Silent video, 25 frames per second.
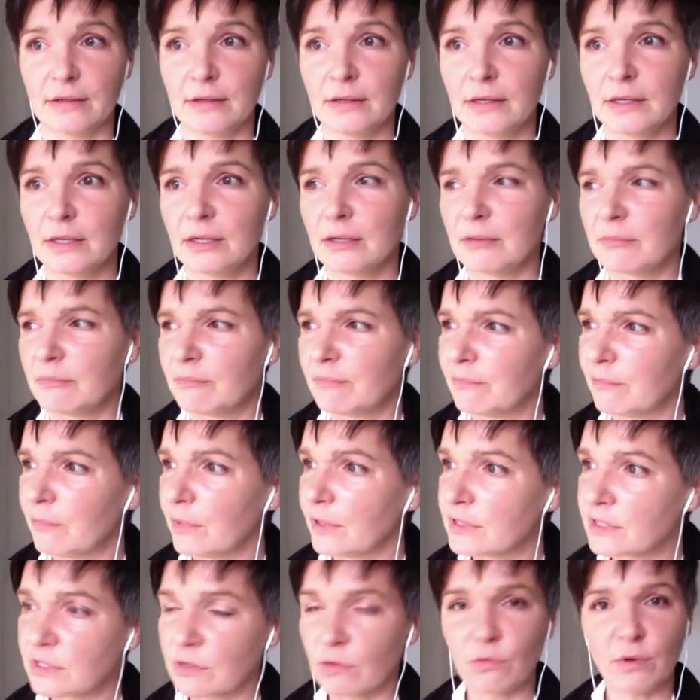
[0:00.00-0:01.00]
but all the
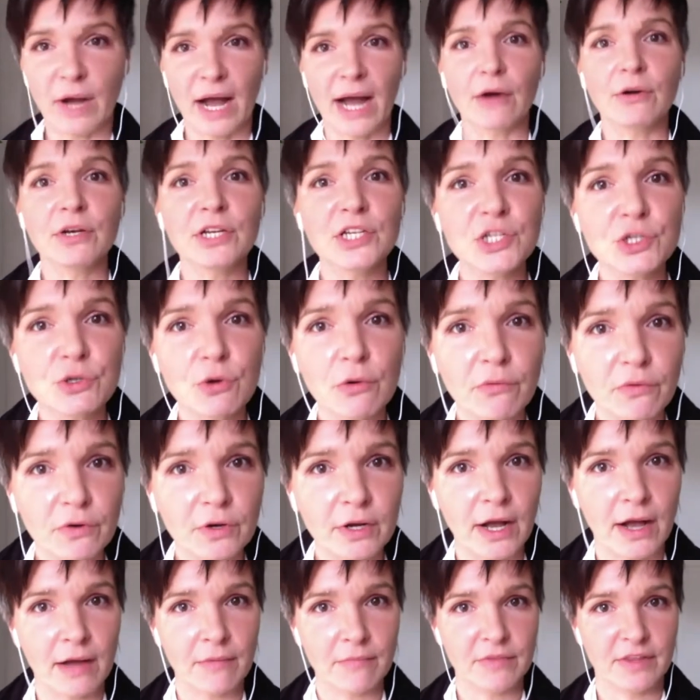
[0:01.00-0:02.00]
things that
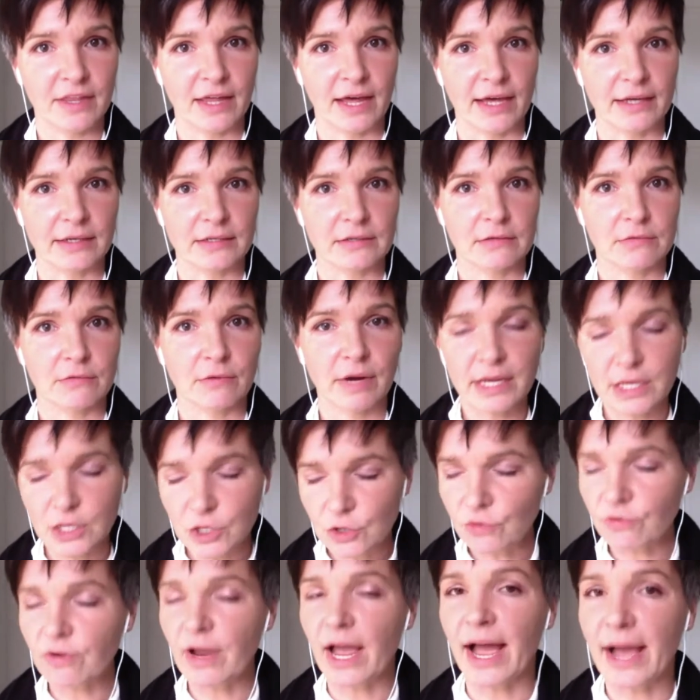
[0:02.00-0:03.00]
some might
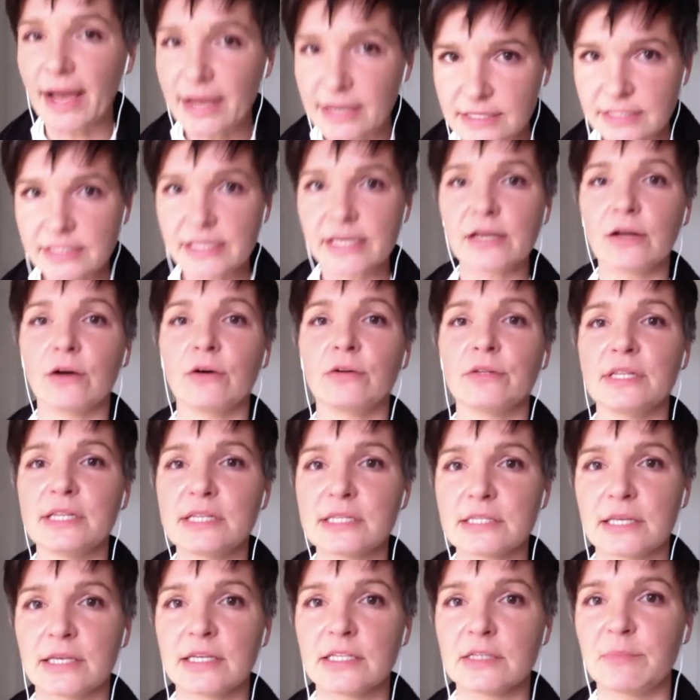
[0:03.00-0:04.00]
experience as they're
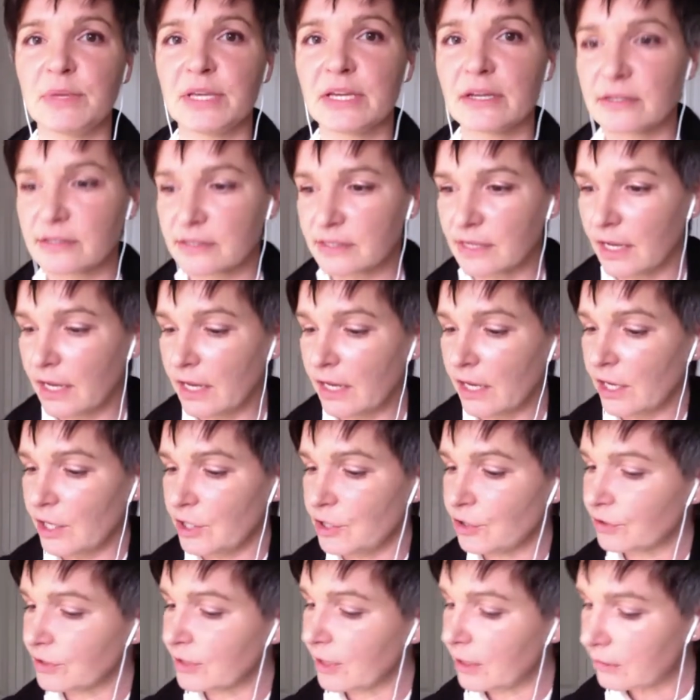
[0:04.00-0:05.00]
trying to do this,
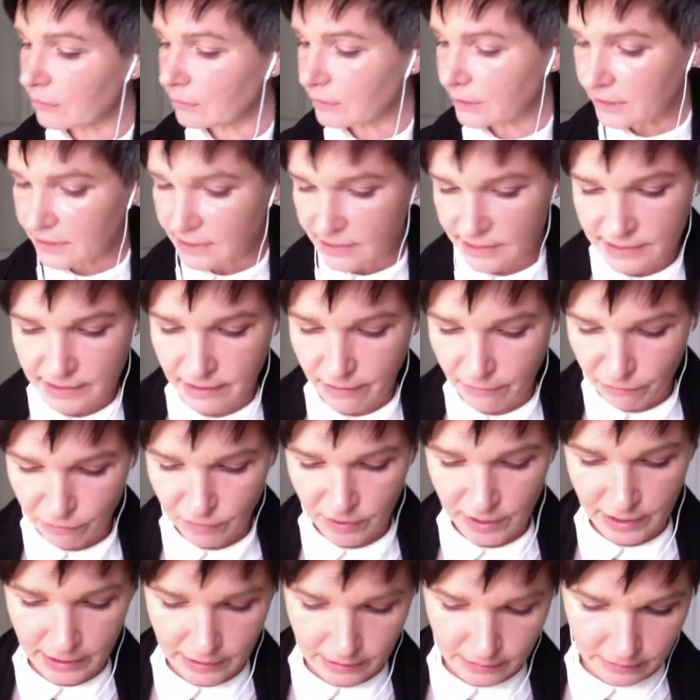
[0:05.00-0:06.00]
as they're trying to
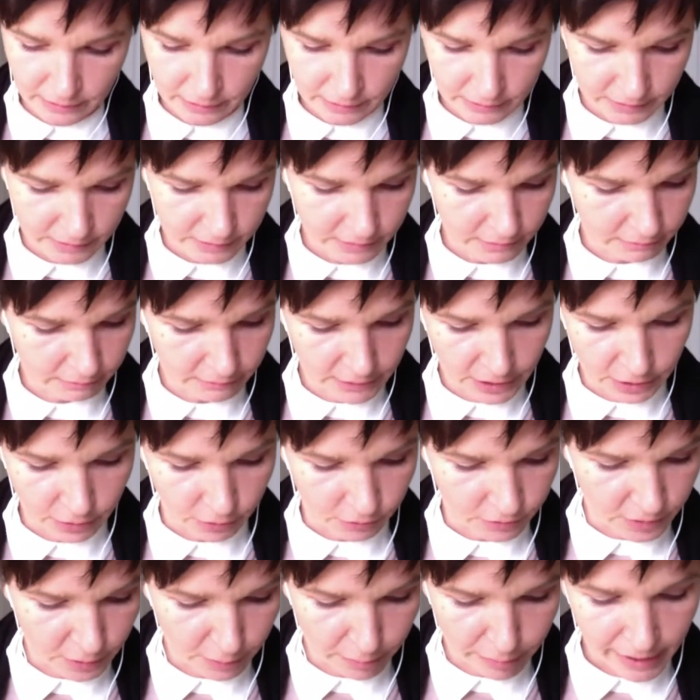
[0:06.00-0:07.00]
crawl out of the crab
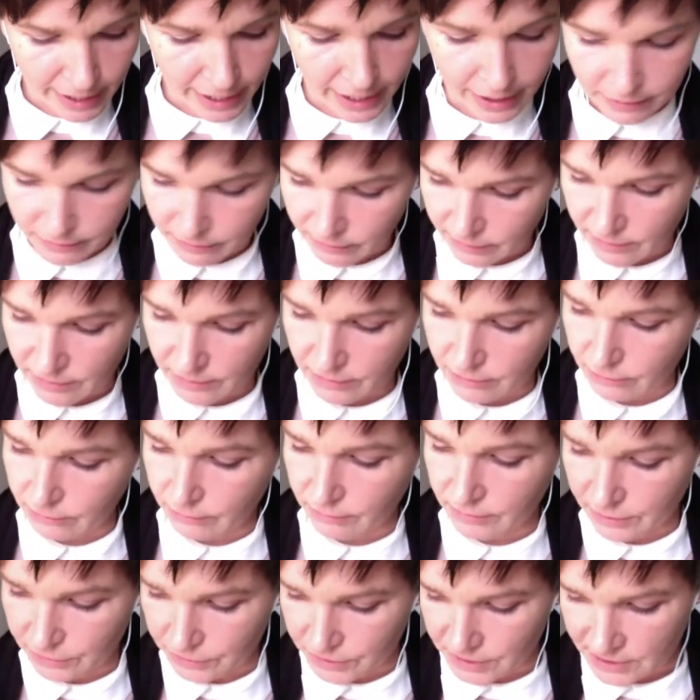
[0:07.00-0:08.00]
bucket, right?
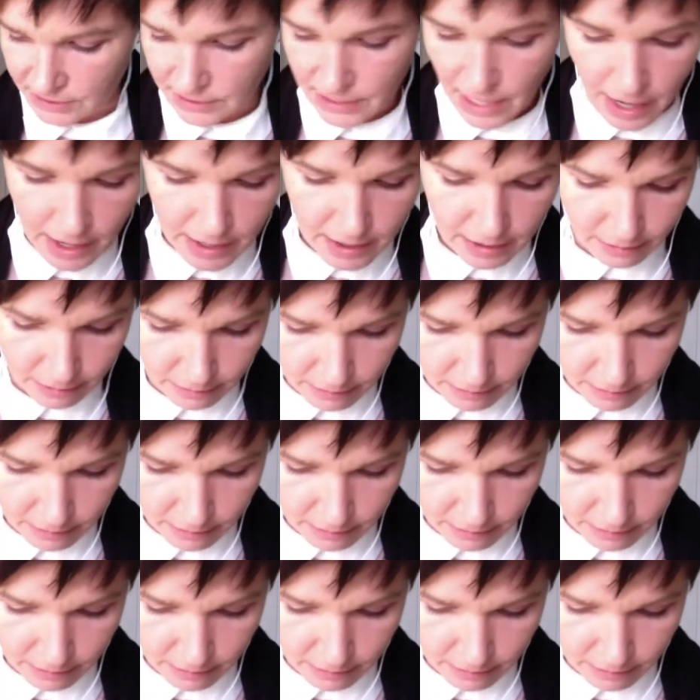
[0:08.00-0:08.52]
Because you know